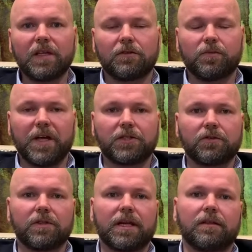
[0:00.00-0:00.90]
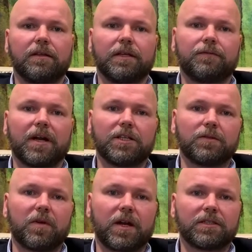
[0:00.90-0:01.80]
to make sure that the
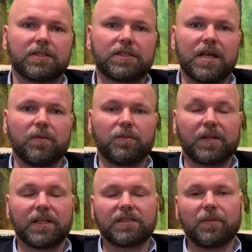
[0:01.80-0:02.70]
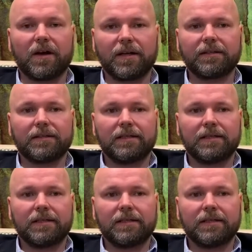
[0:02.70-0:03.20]
financial markets are stable, but that's about it.